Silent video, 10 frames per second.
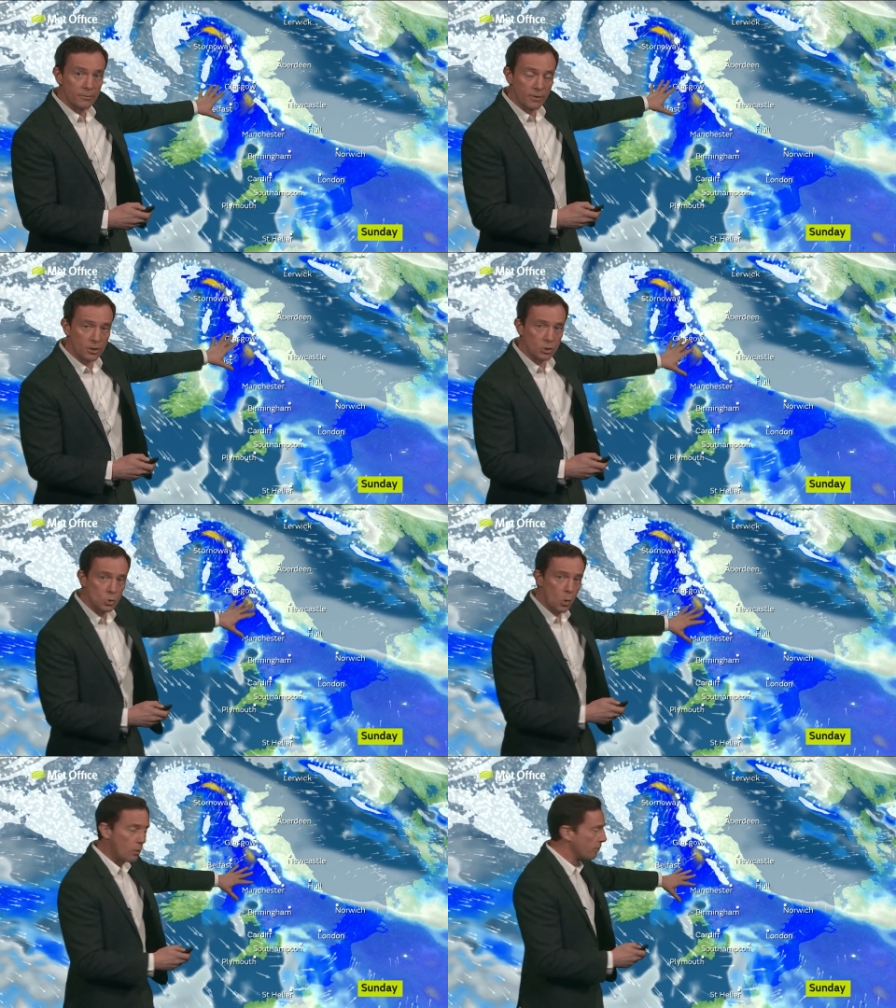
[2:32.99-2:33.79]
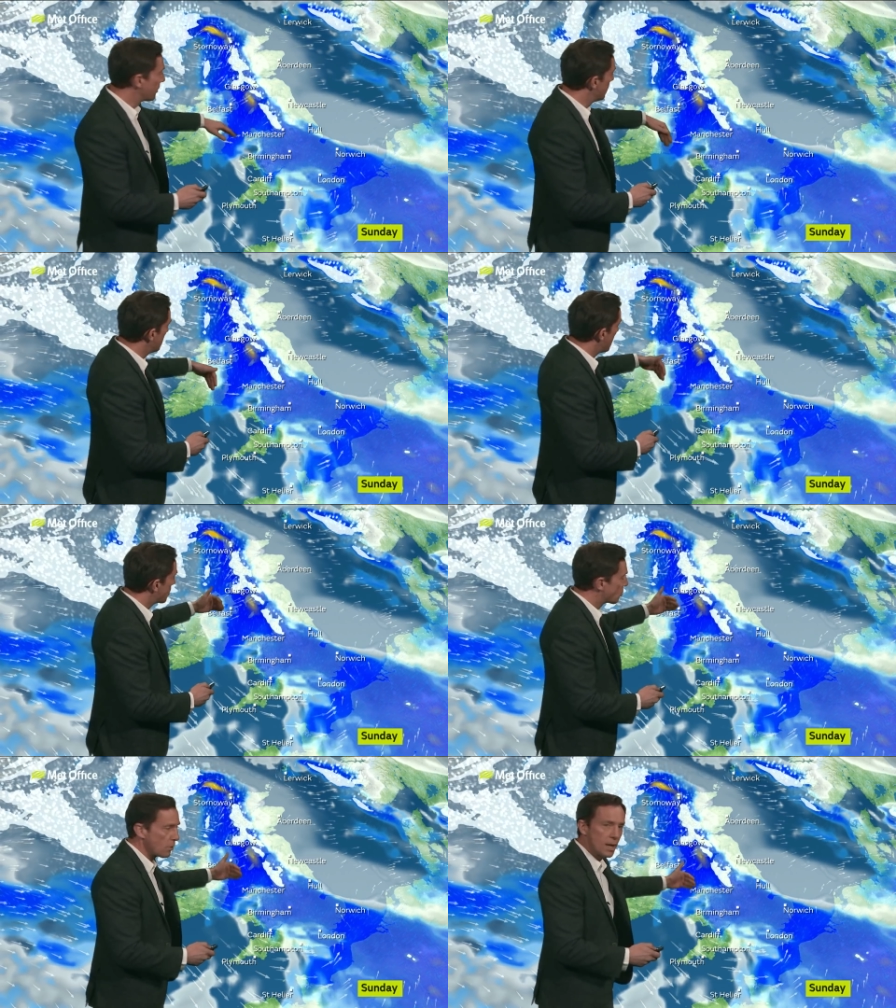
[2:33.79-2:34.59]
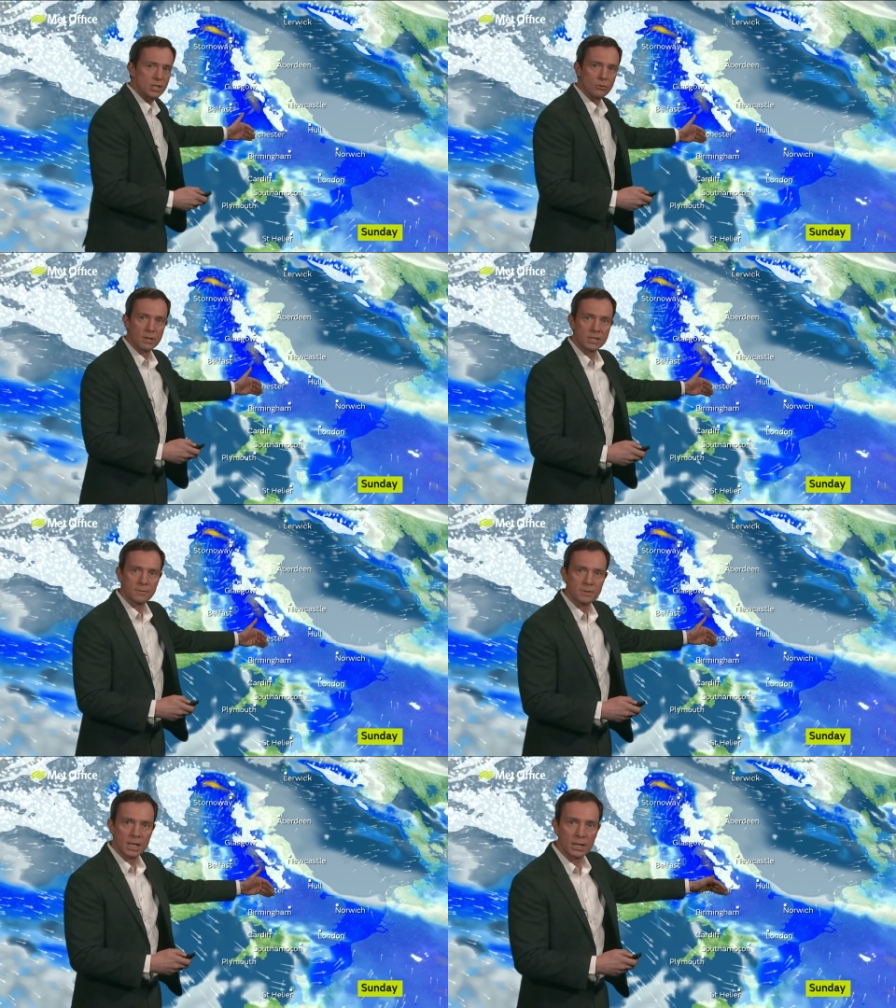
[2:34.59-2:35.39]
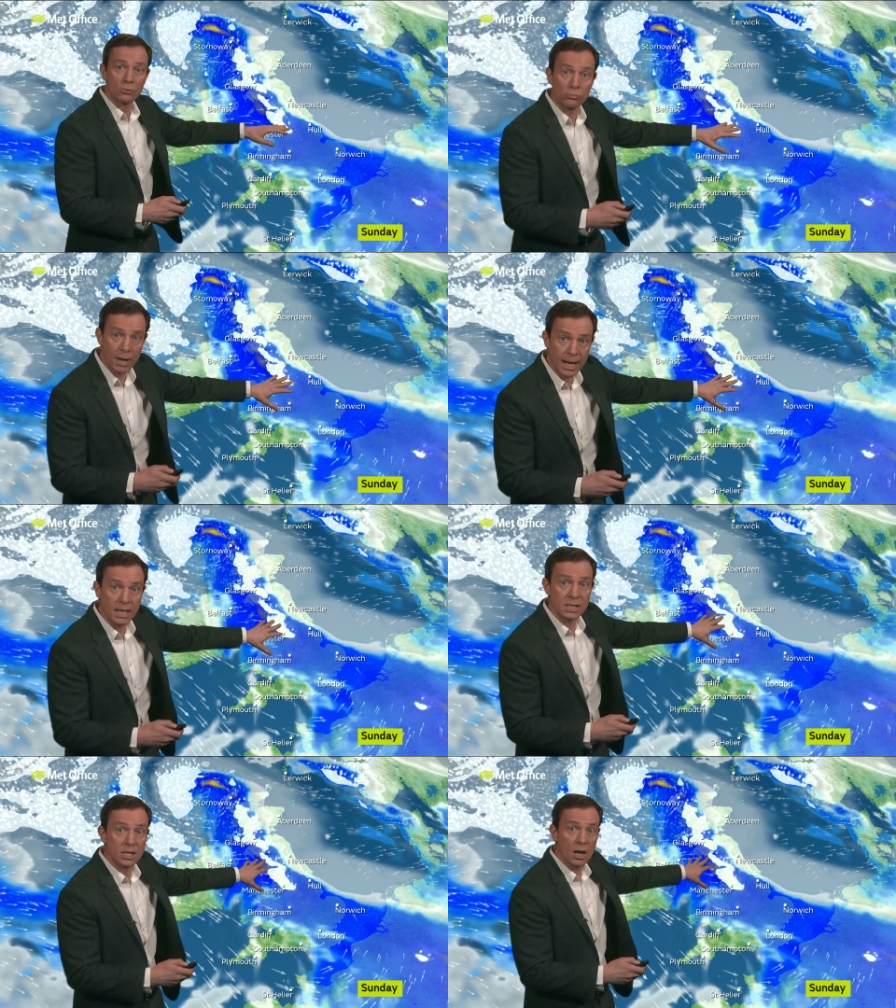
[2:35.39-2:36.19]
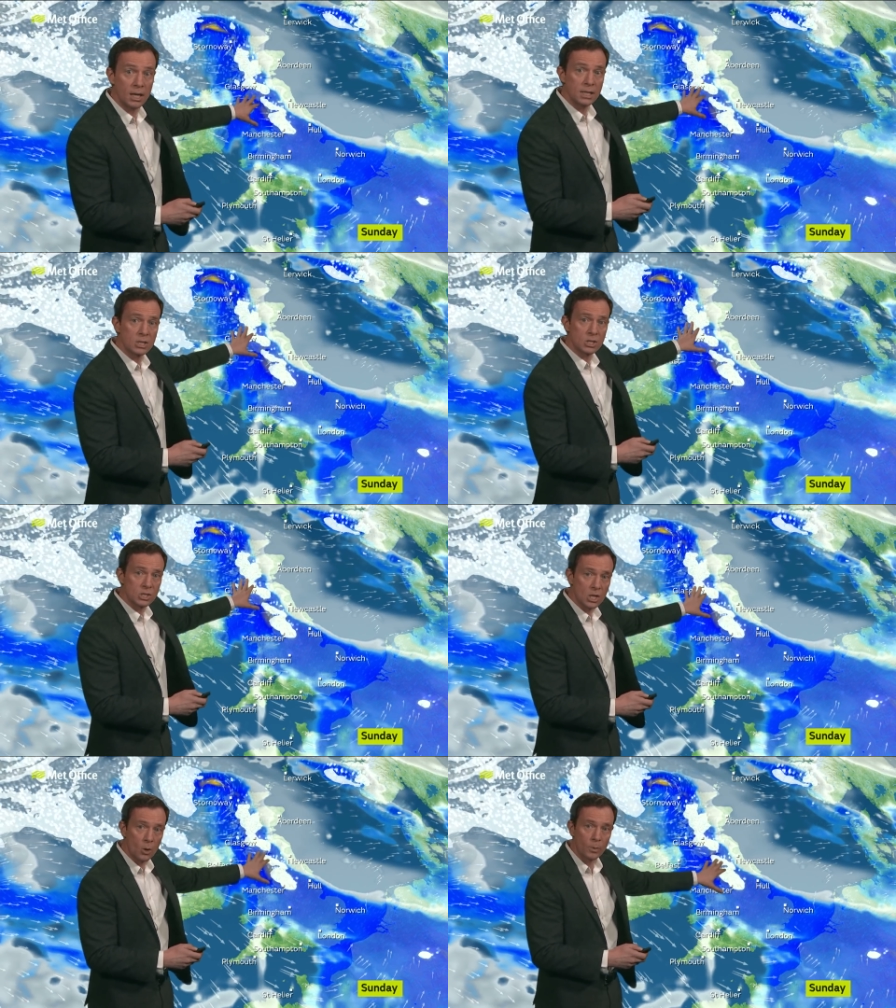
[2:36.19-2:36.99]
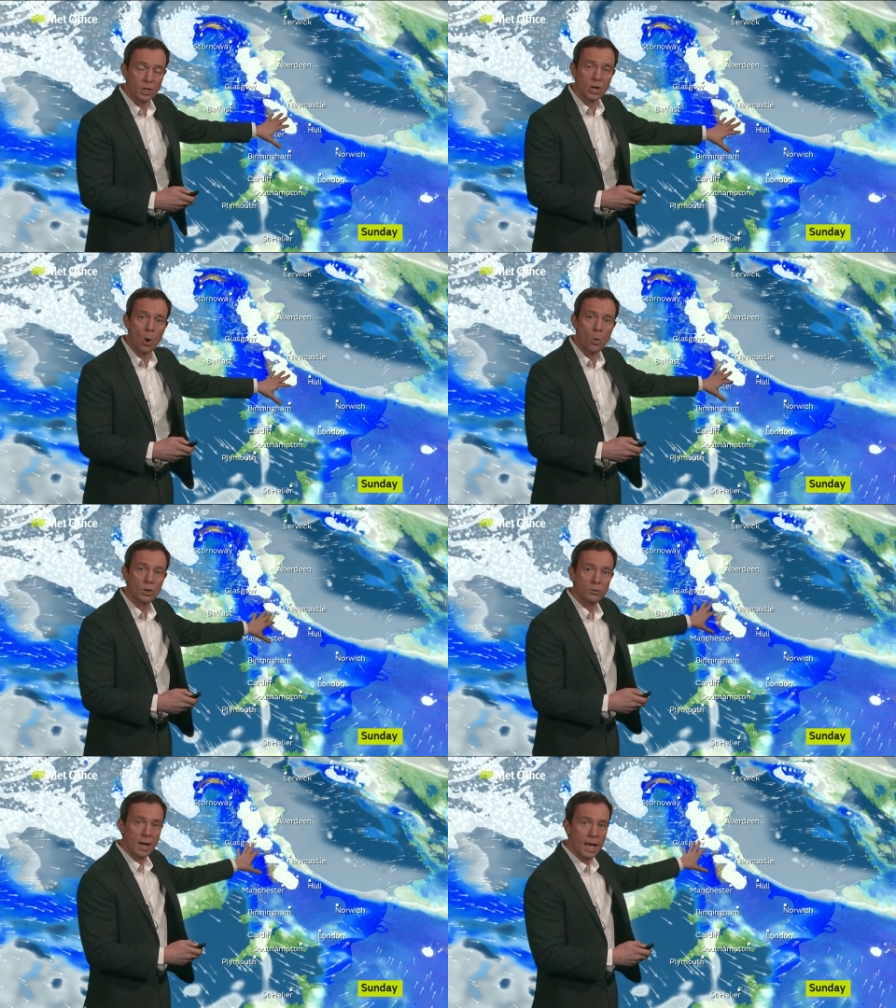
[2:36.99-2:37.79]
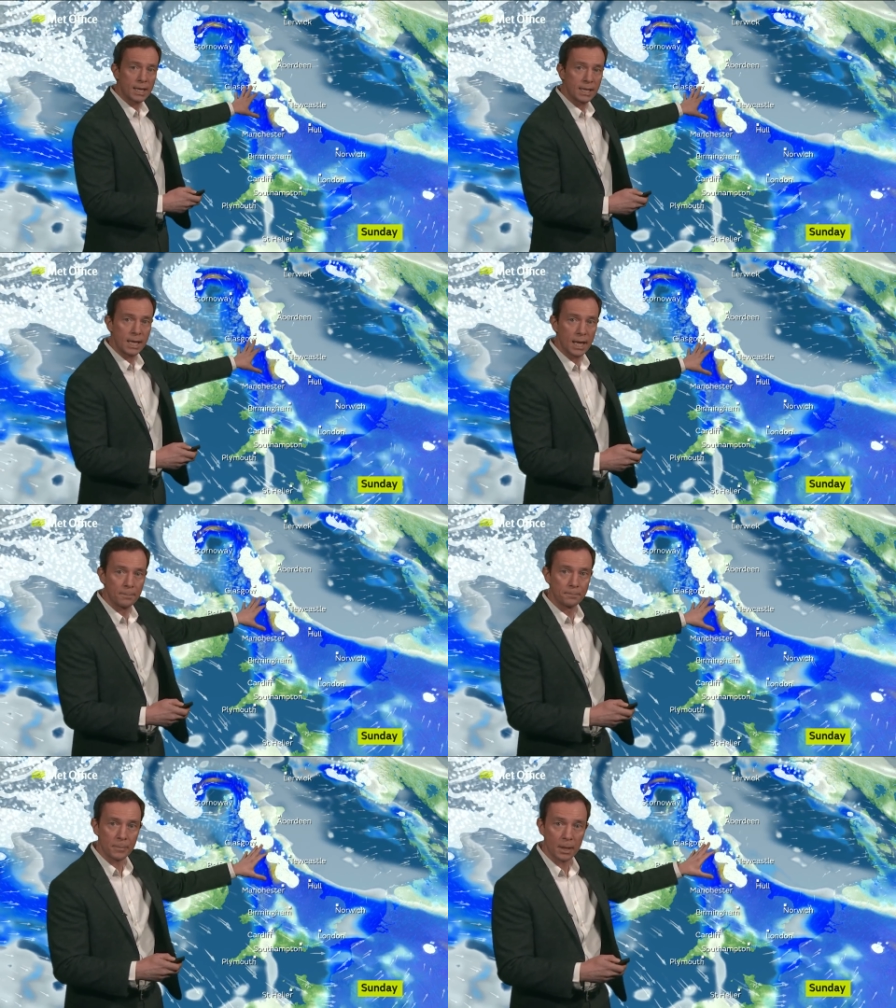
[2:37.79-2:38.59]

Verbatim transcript: Further north, a greater risk of seeing the rain turning to snow with the colder air here